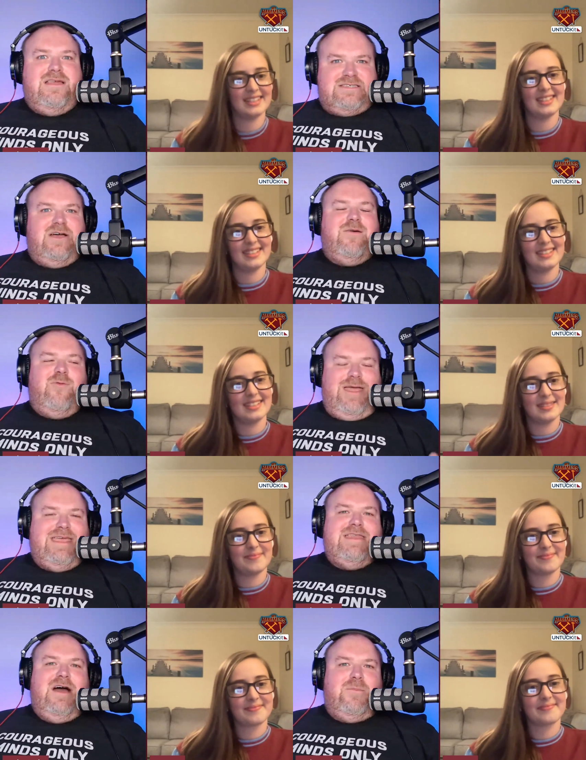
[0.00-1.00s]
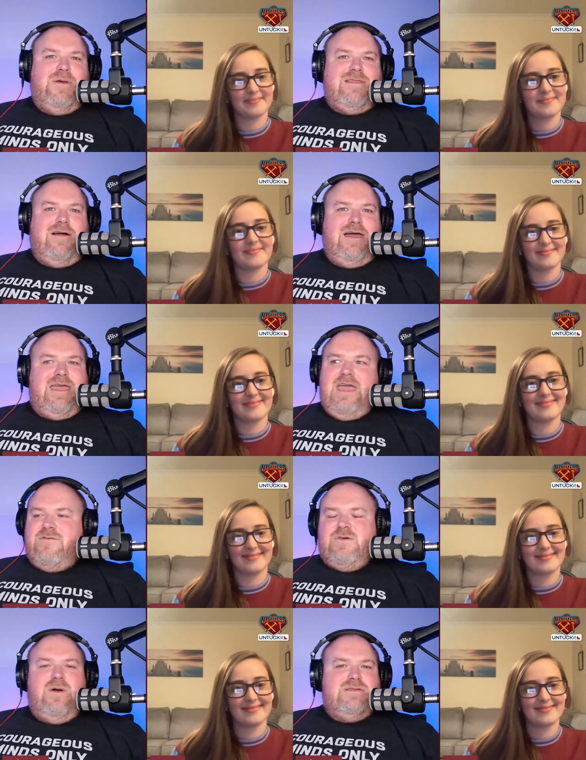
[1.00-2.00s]
Speaker 1: excitement of waking up and like
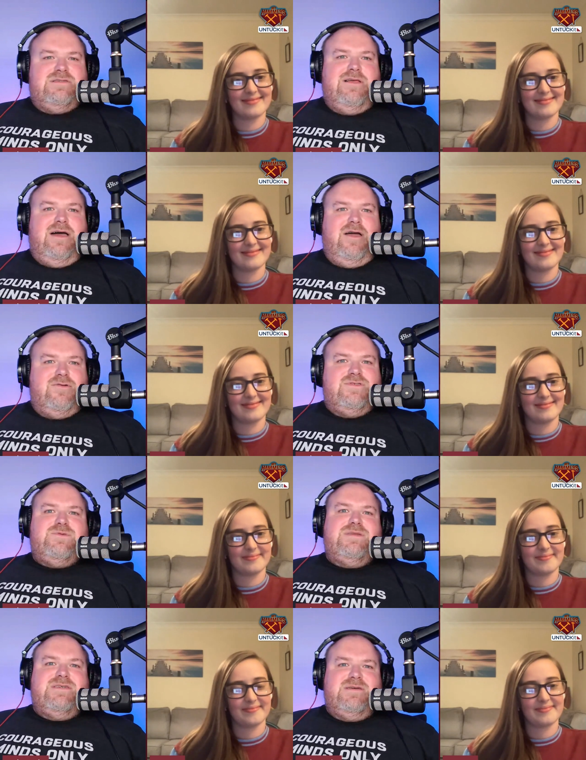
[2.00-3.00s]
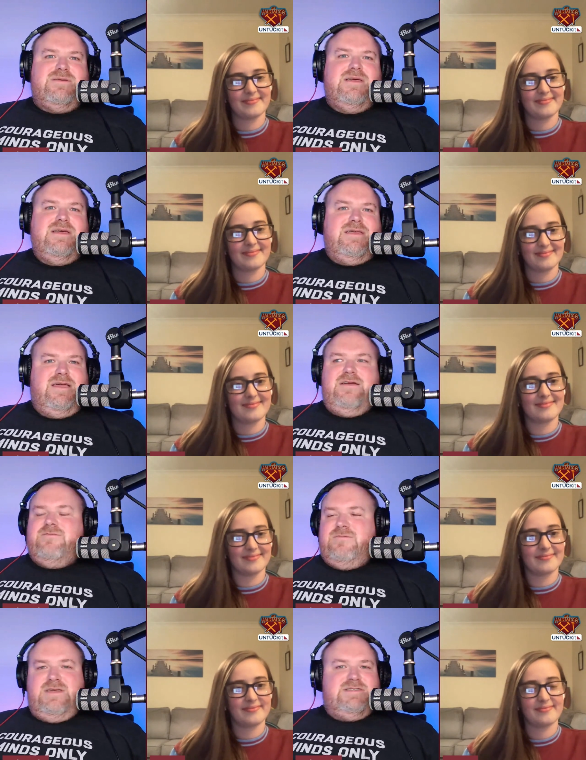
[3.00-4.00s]
everyone's like on Twitter
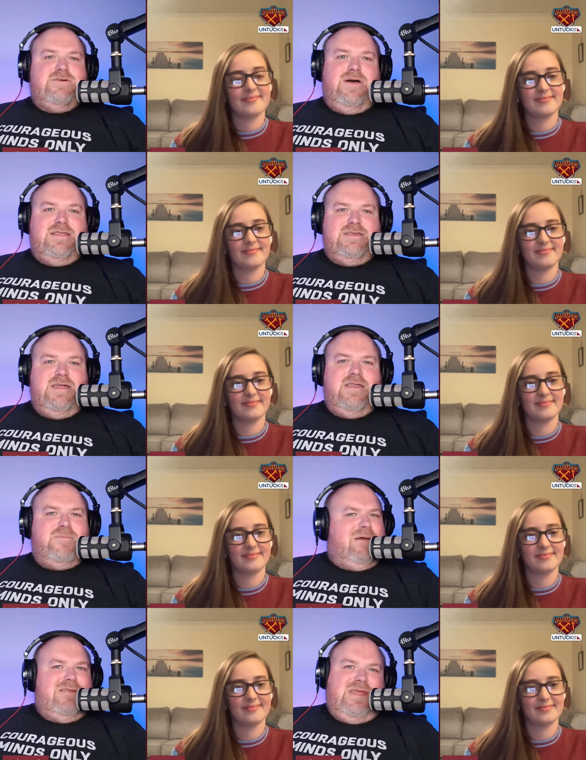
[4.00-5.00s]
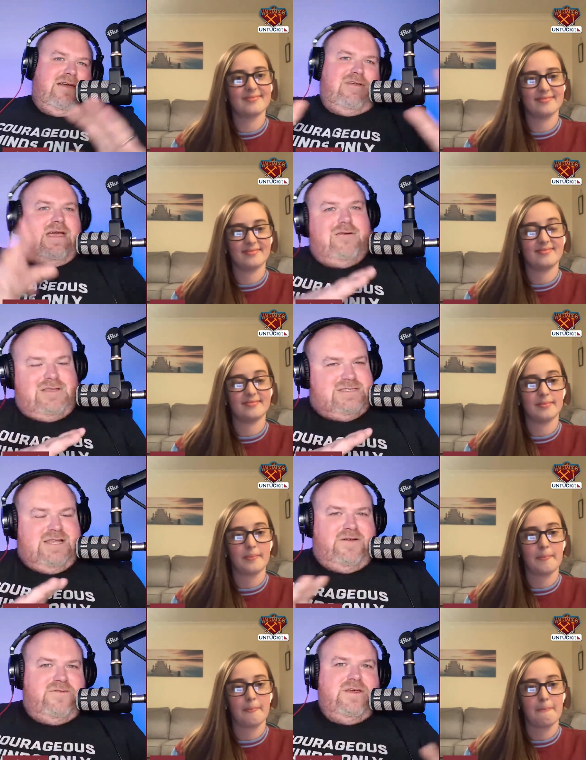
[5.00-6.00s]
going, he's signed, you know. And apparently the Areola
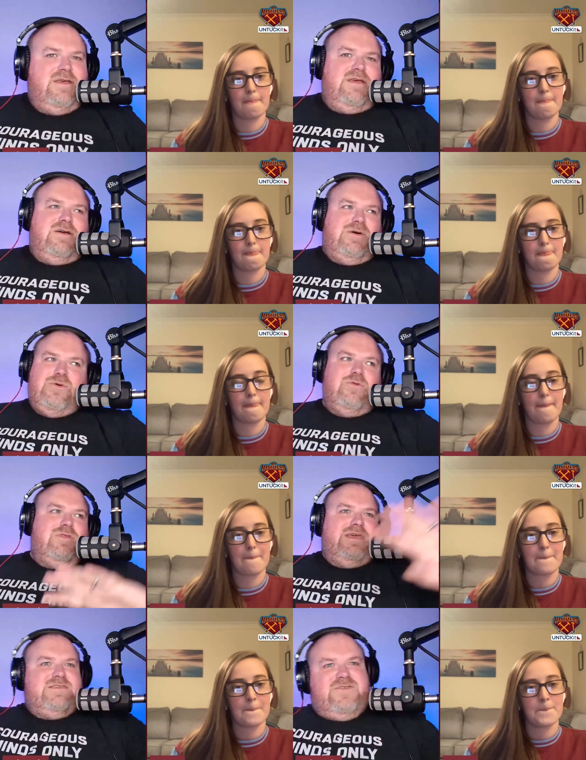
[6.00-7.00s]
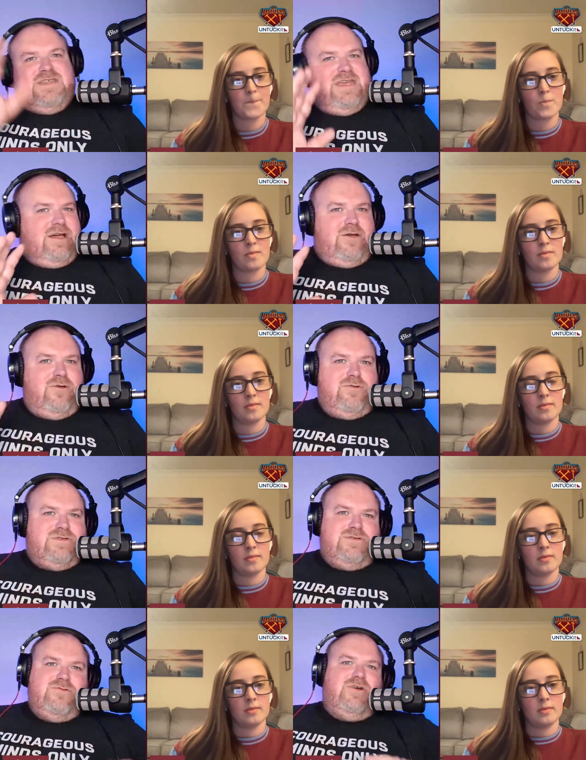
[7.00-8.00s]
stuff, all his
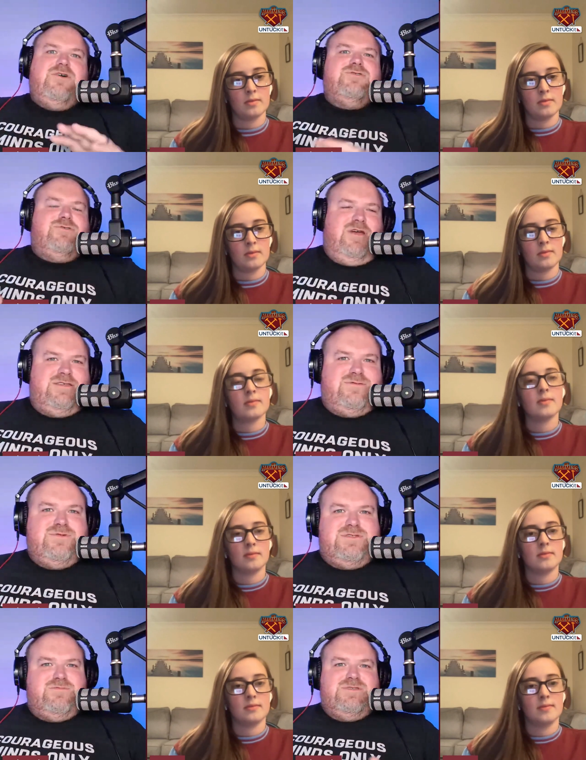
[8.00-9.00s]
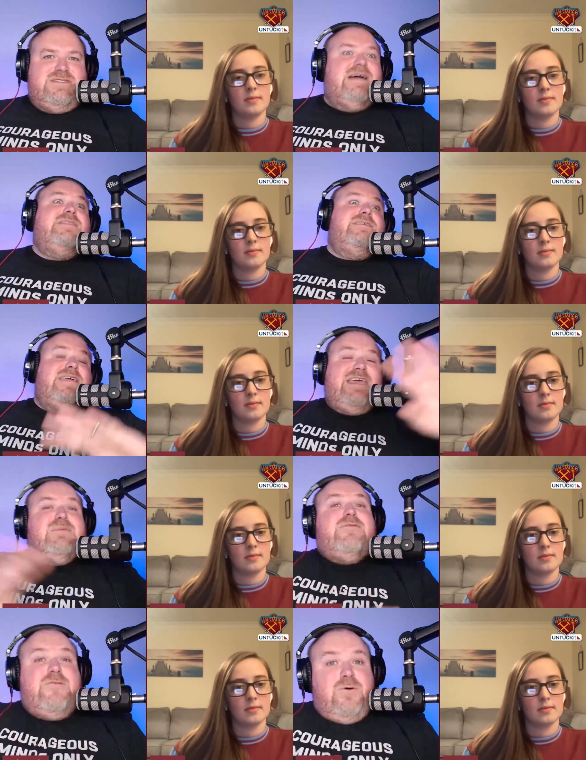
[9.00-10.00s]
videos and all the contracts was was done the day
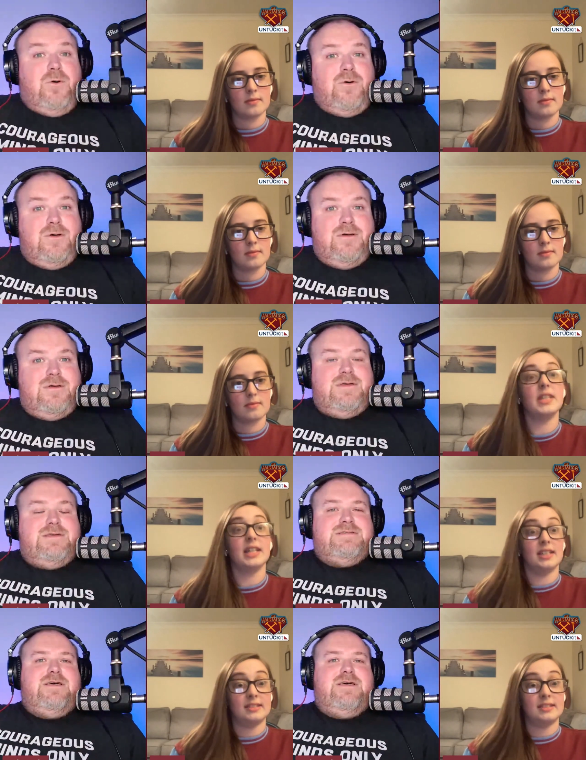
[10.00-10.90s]
before. Yeah.